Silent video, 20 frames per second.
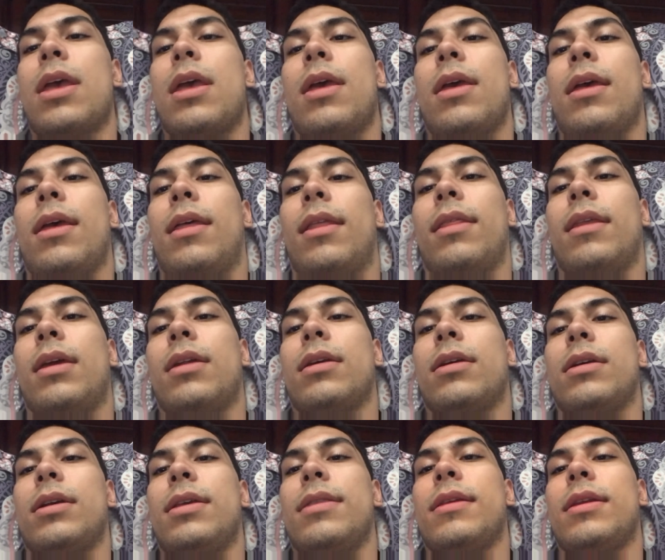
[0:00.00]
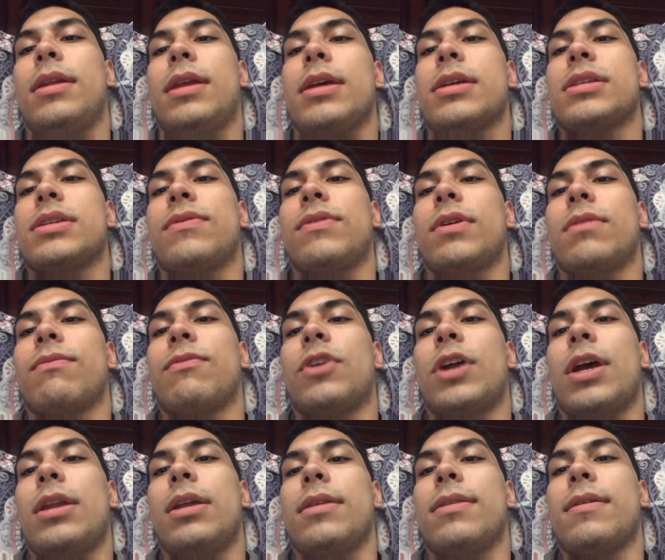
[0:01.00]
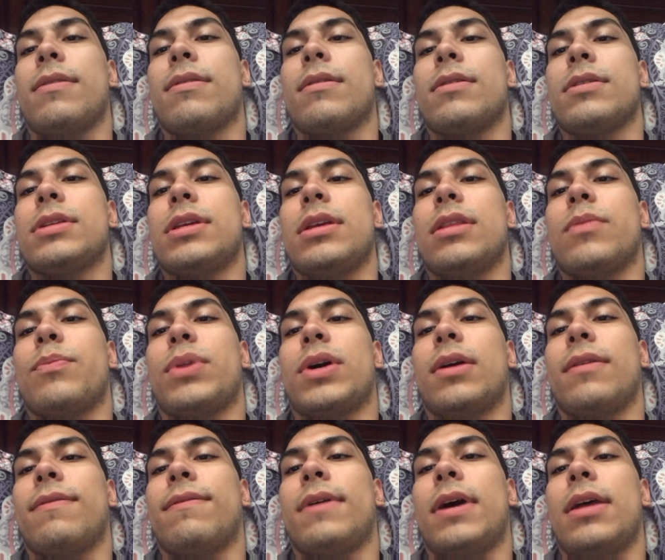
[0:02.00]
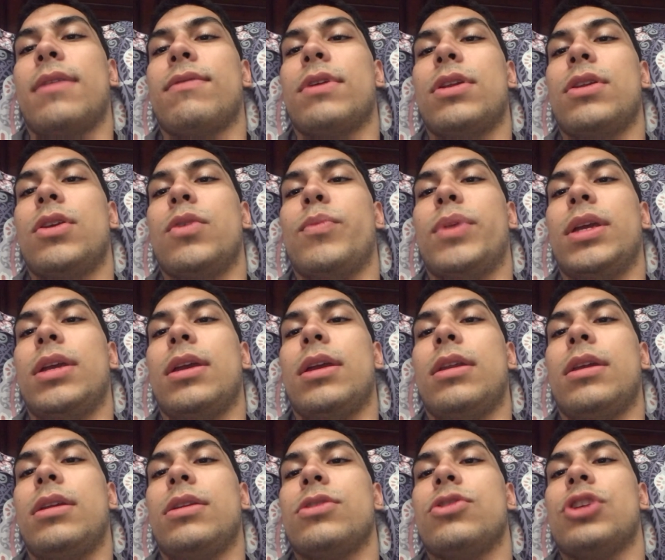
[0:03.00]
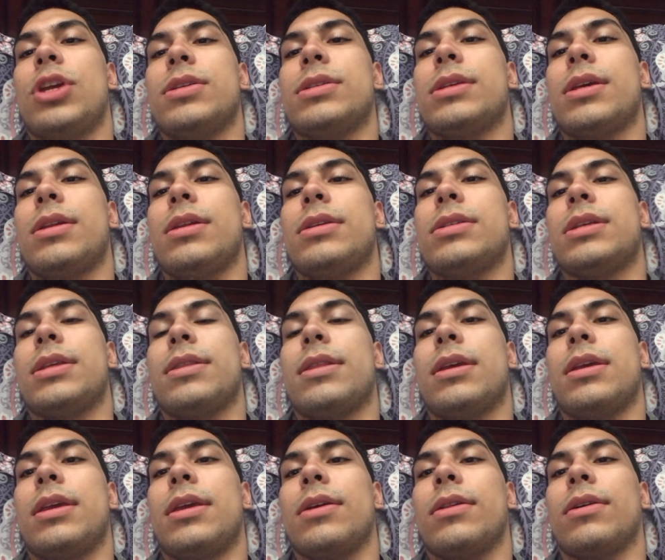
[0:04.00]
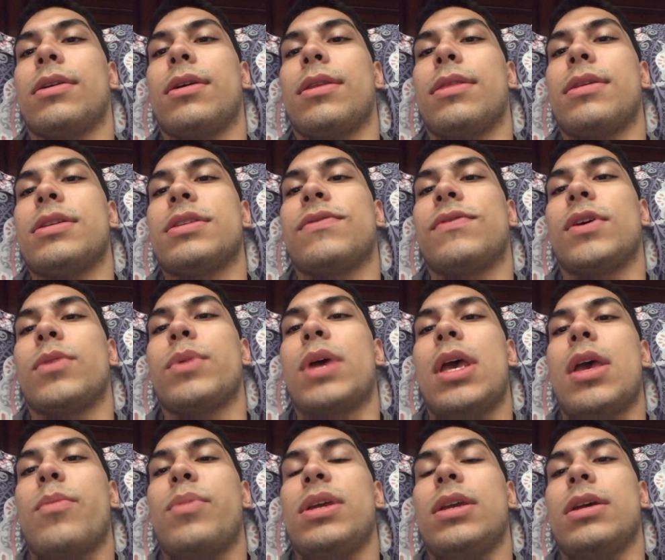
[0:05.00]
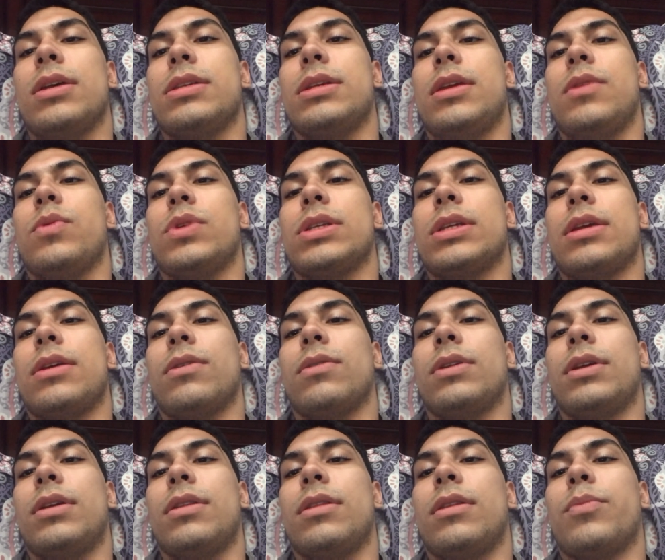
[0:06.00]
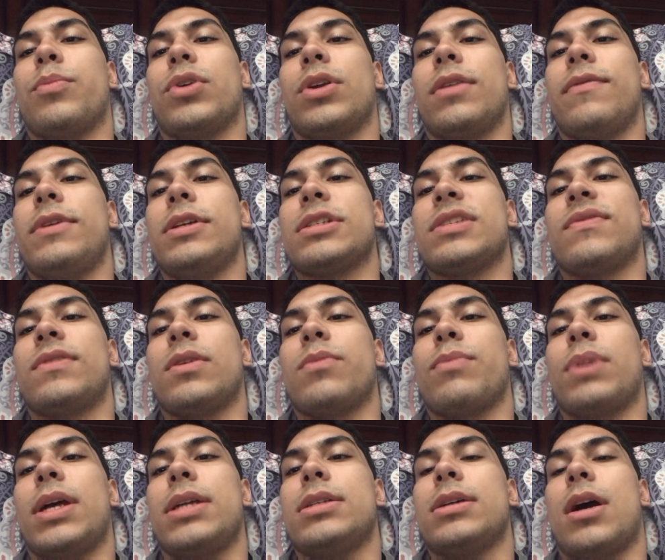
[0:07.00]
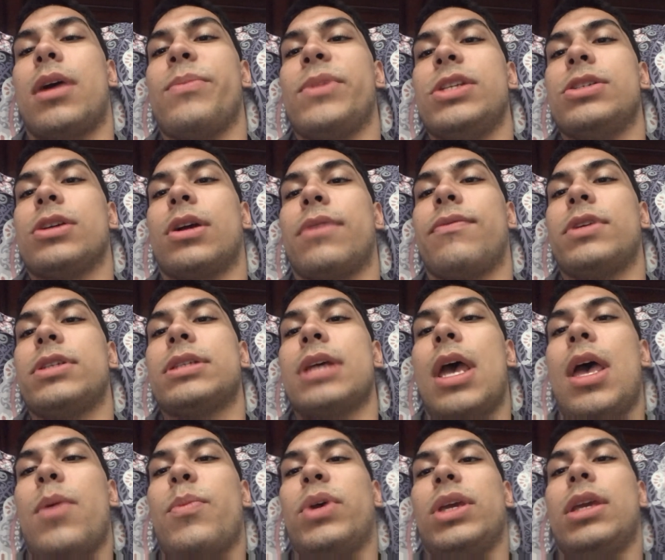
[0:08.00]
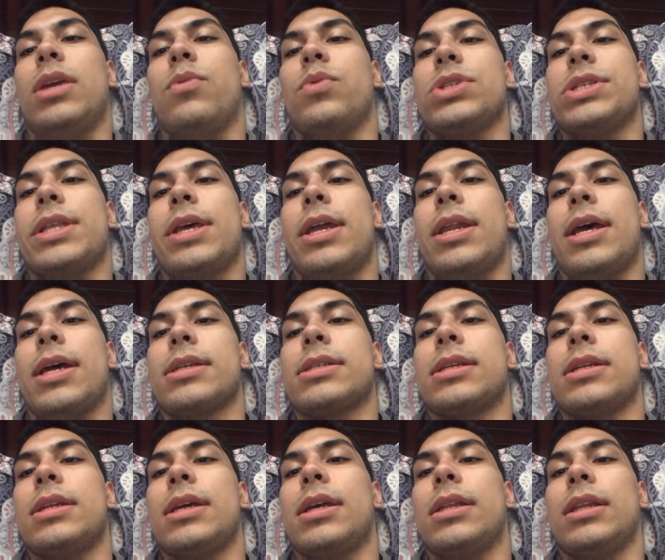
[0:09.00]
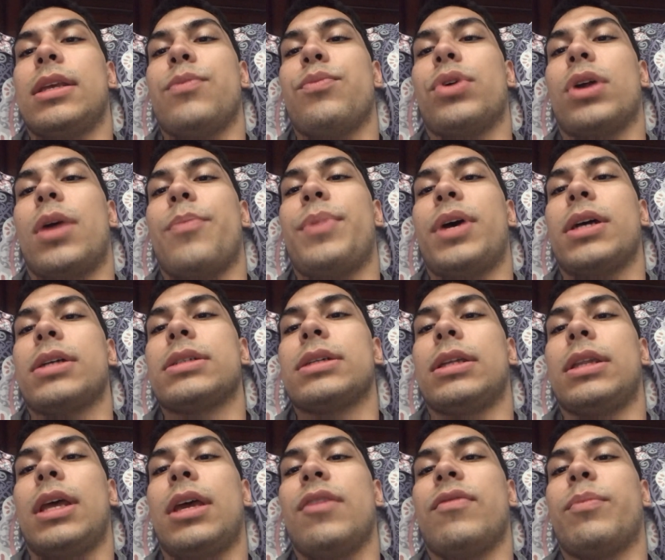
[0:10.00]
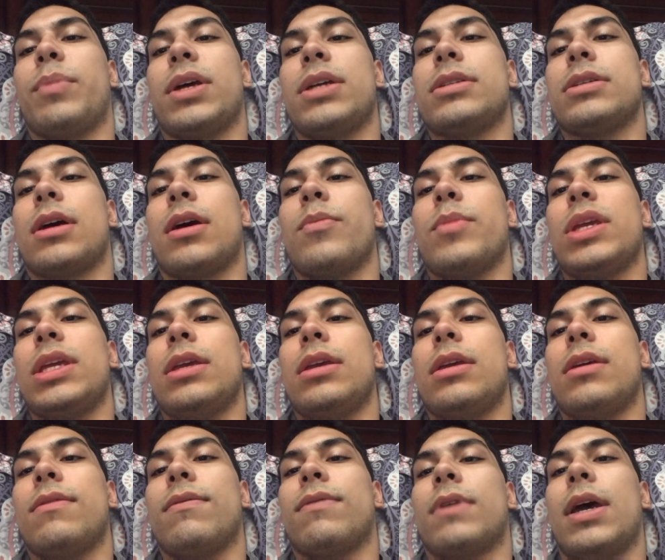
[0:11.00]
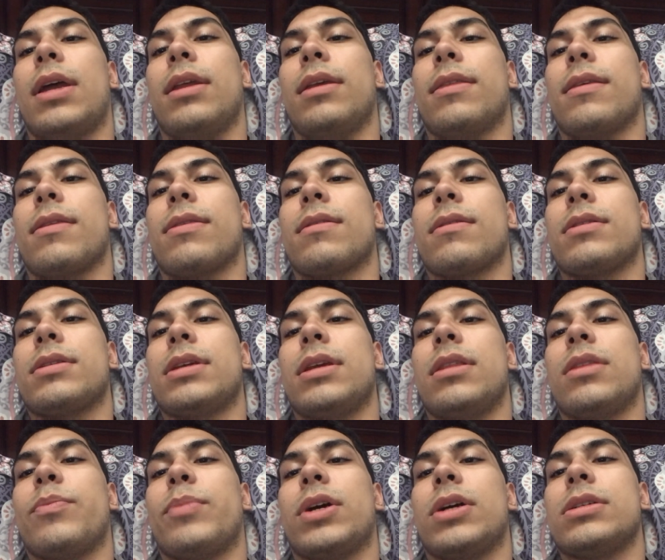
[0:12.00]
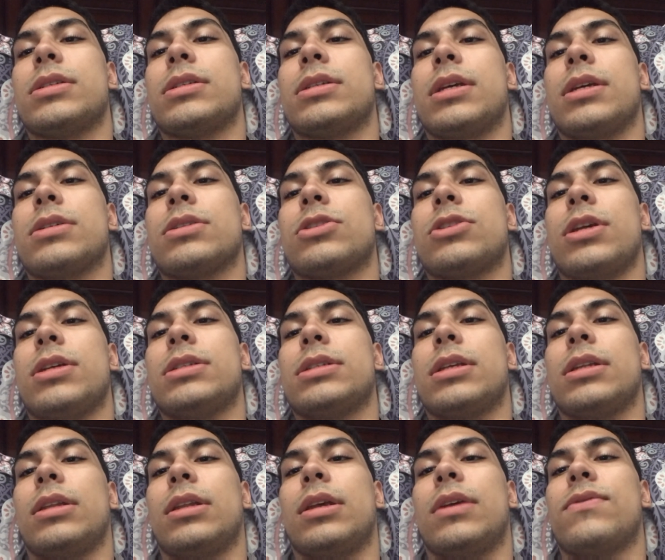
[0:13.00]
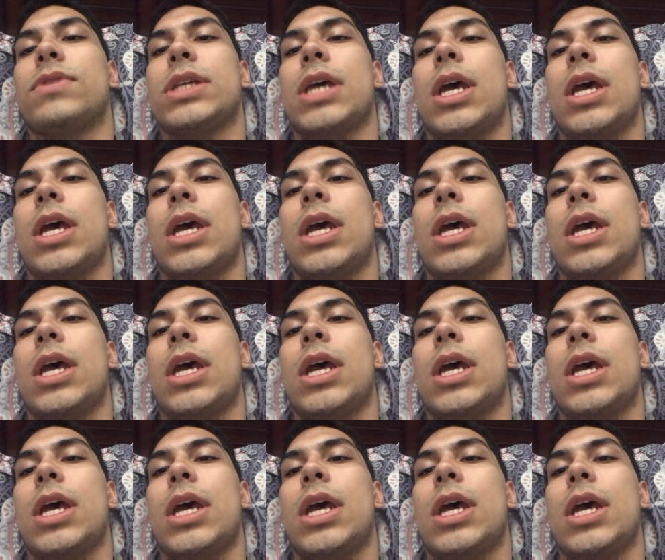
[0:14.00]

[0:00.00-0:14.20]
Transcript: And then in the next film, Friday the 13th, Part 5, A New Beginning, Jason isn't the killer in this film because he was killed in the previous film by Tommy Jarvis, but he was then accidentally brought back to life by Tommy in Friday the 13th, Part 6, Jason Lives.